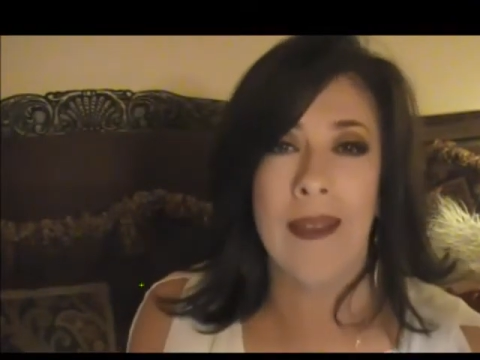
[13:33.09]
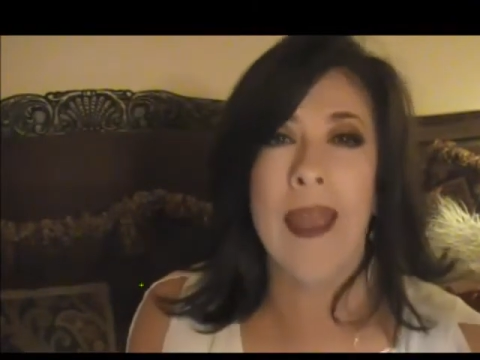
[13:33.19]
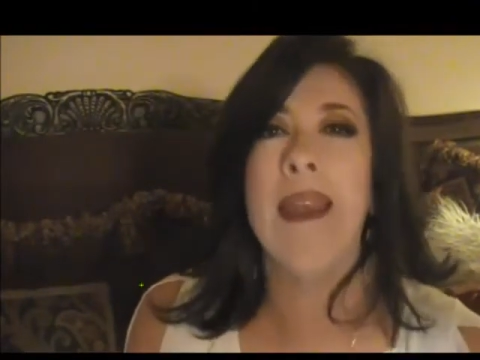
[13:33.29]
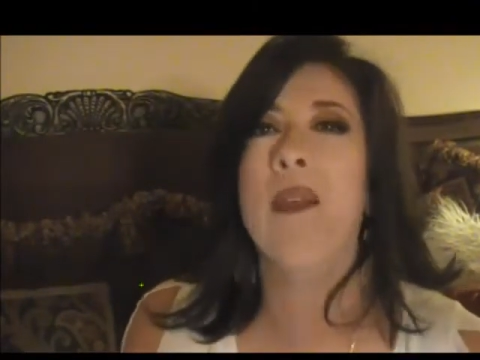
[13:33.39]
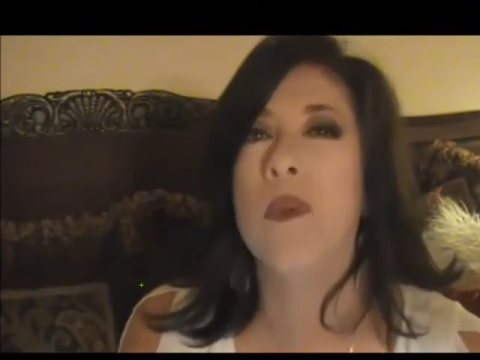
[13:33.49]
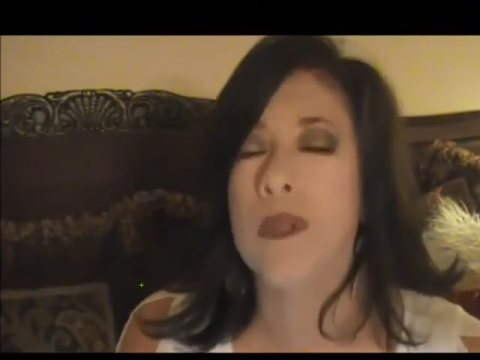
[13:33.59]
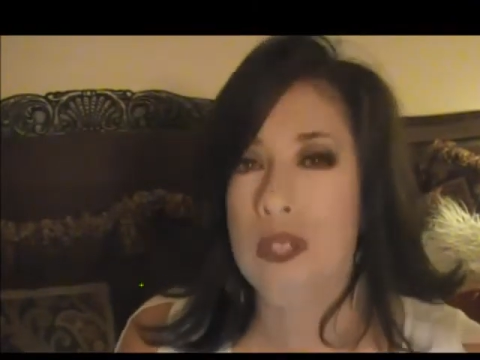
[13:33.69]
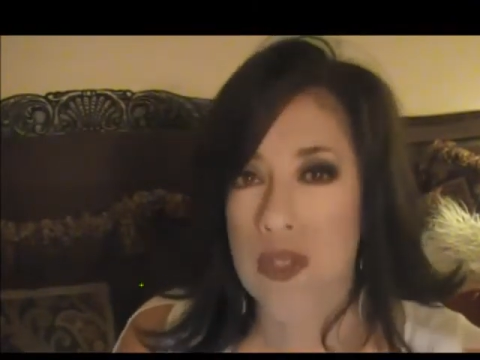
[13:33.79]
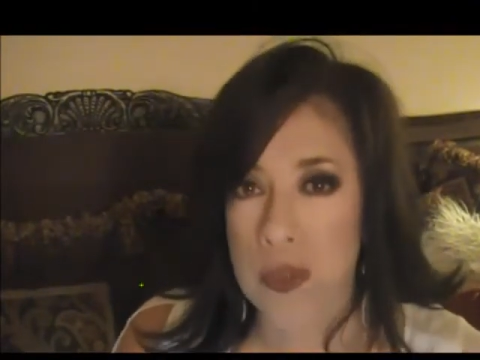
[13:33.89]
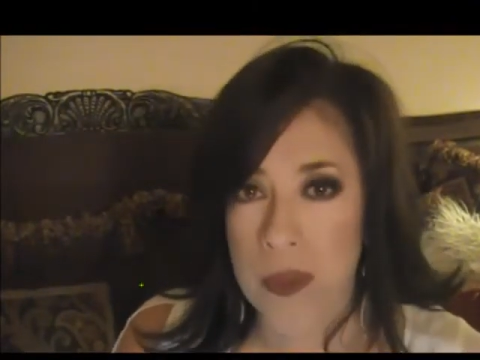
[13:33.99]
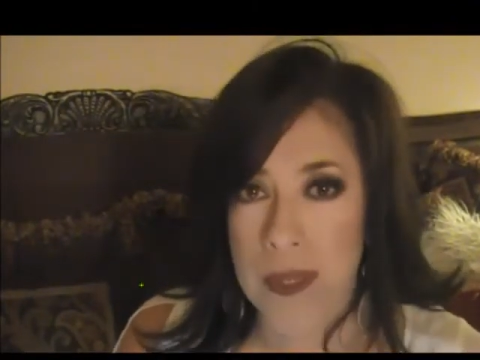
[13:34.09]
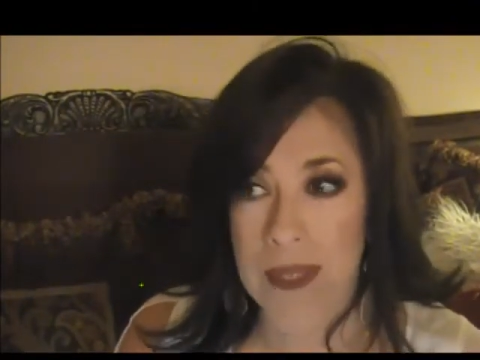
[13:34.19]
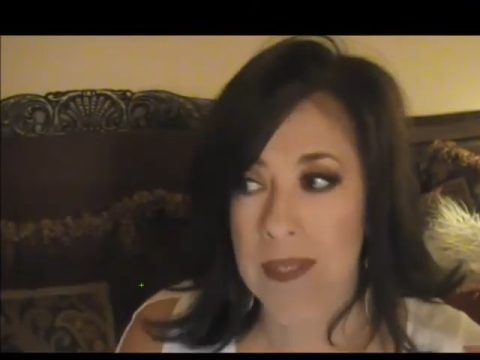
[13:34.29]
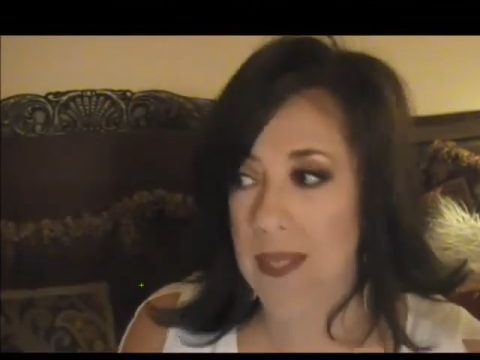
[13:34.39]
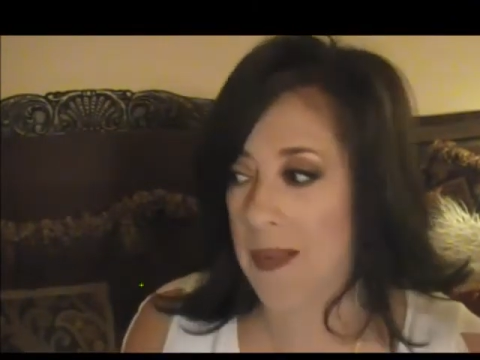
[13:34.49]
Can I really do
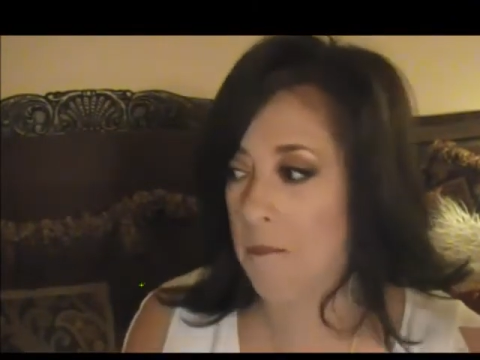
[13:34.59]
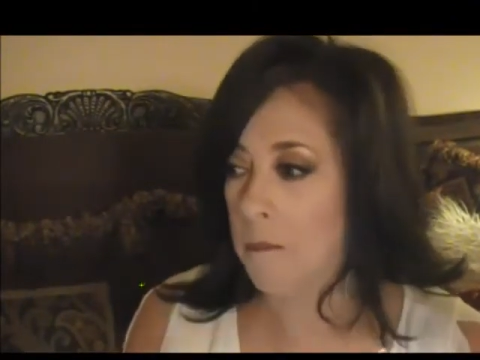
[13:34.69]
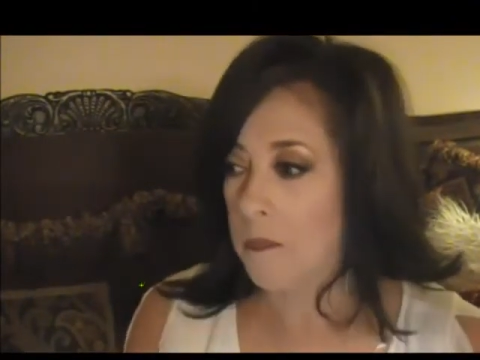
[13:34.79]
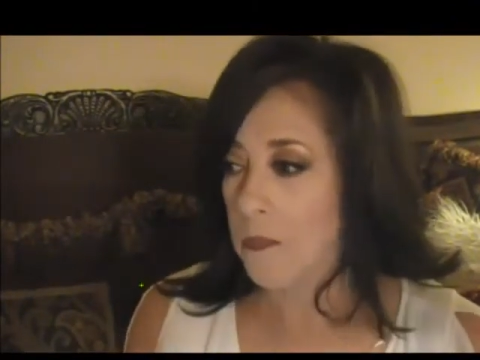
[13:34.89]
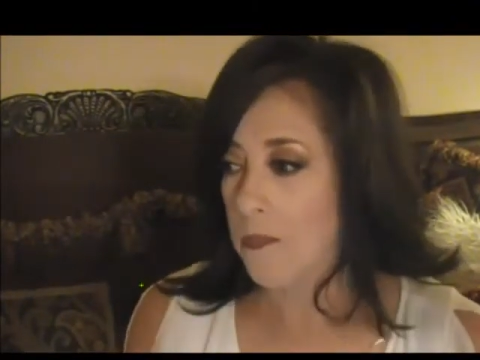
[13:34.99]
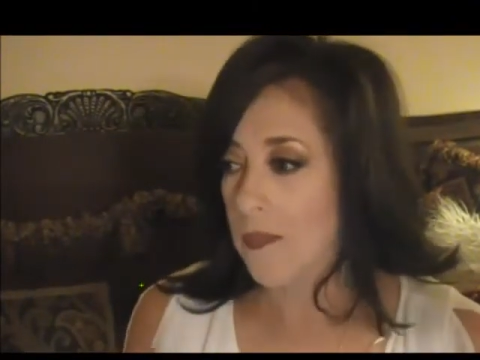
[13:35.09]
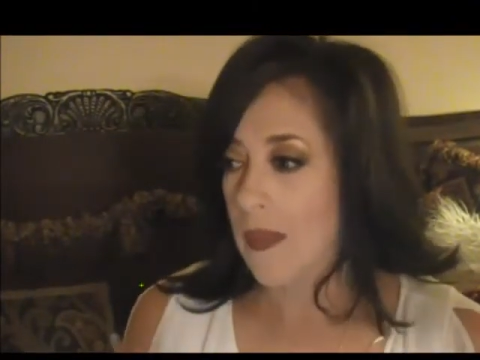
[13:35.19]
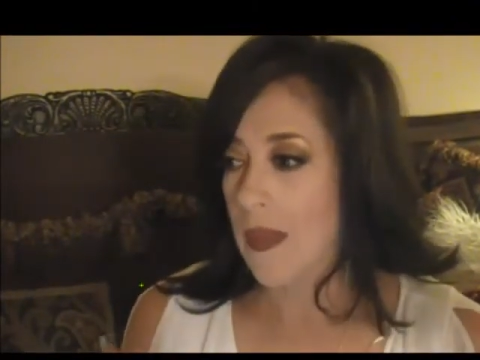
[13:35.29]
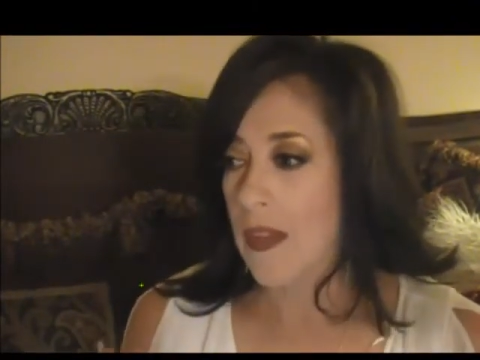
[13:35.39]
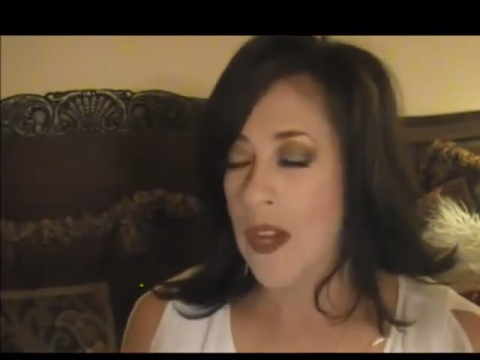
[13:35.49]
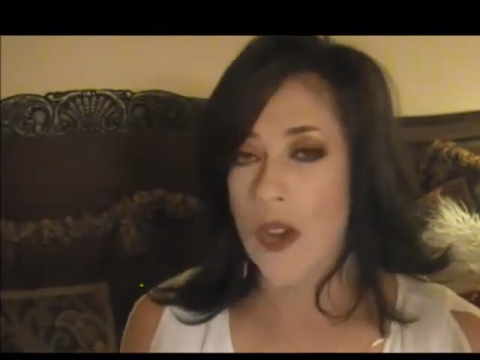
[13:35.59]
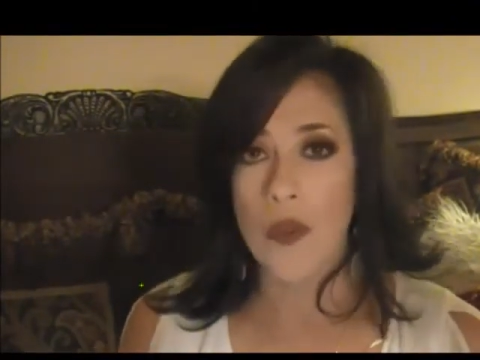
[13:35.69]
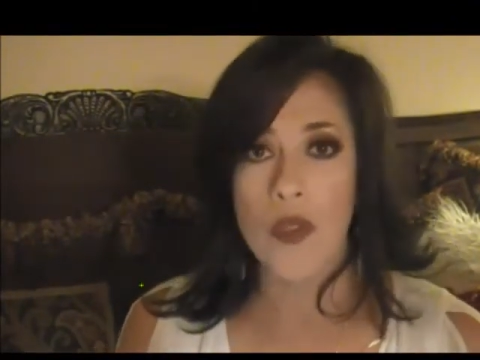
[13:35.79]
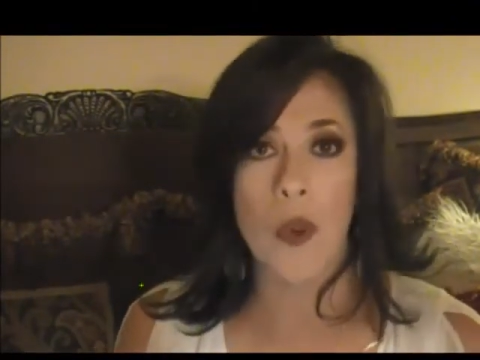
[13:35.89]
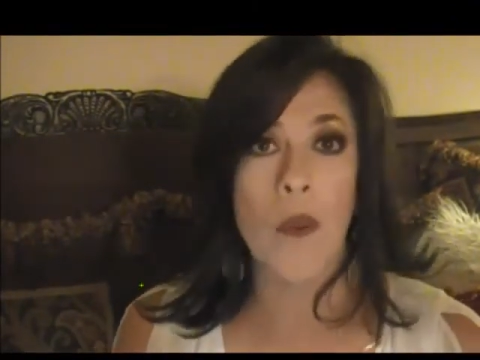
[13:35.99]
this? And, you
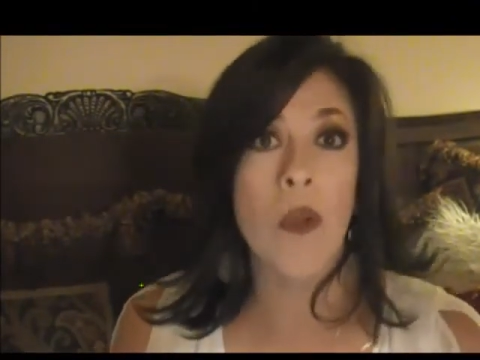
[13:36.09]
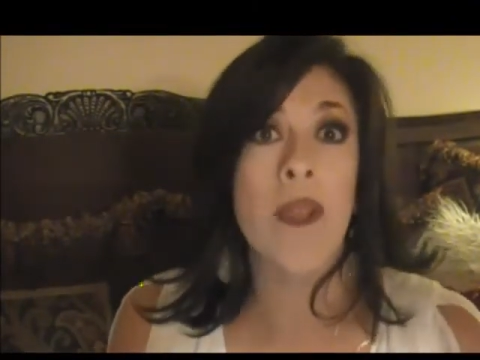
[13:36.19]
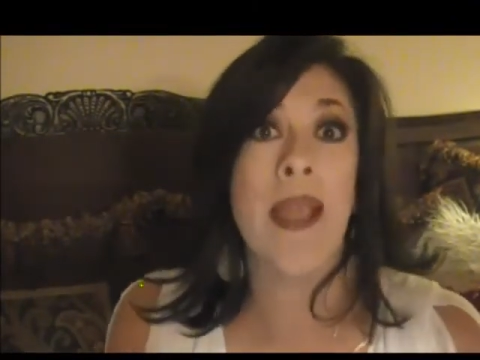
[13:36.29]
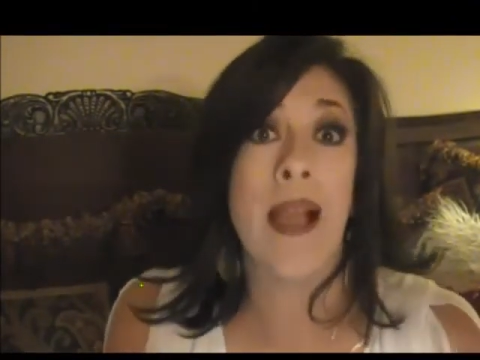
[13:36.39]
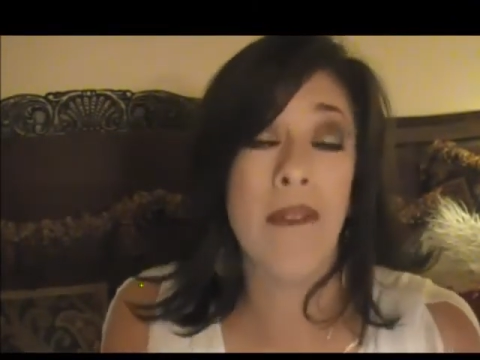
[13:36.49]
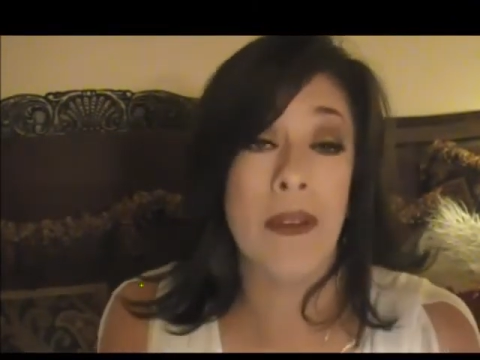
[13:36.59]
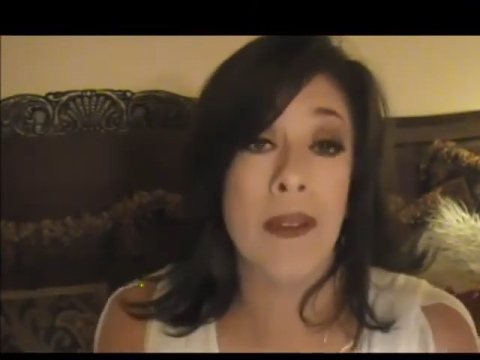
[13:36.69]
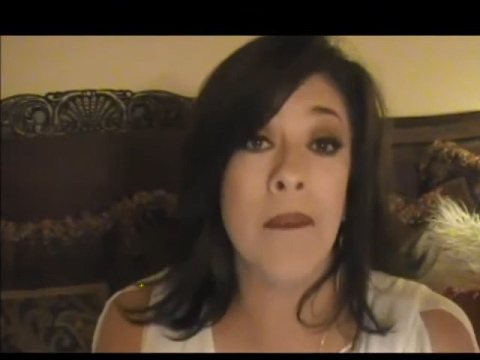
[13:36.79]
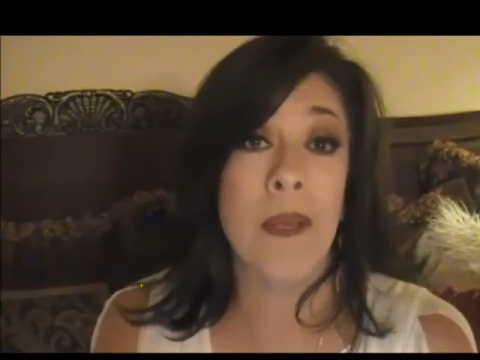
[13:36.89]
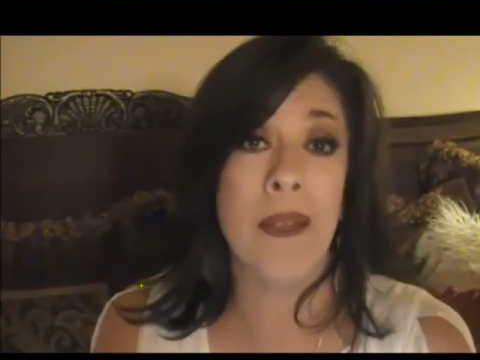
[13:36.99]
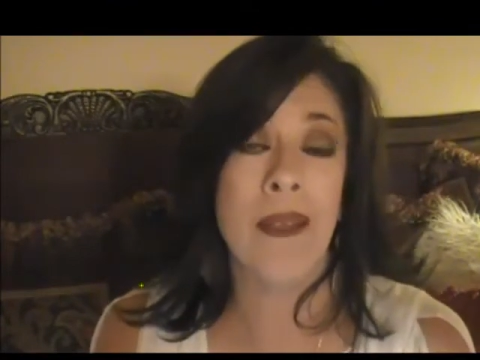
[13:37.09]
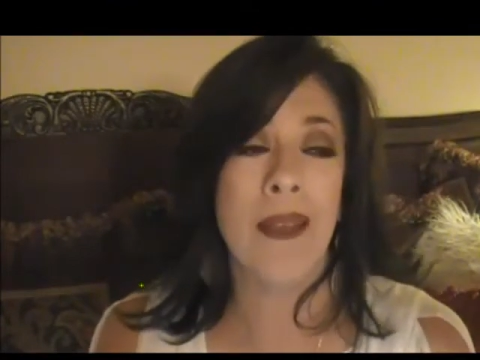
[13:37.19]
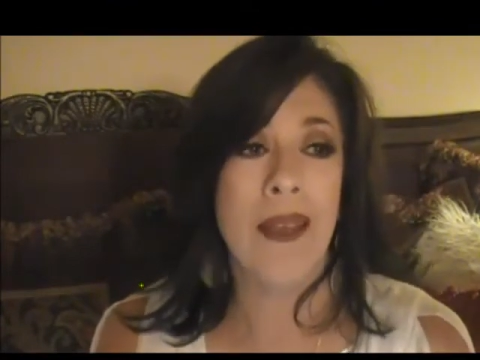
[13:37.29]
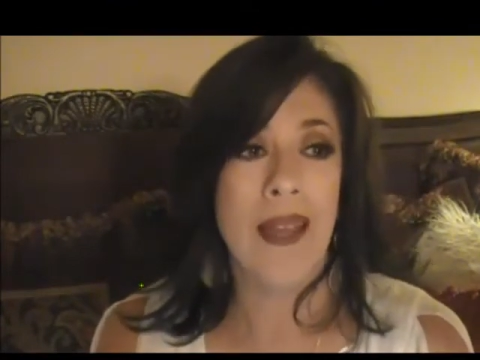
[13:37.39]
know, do I really have it in me?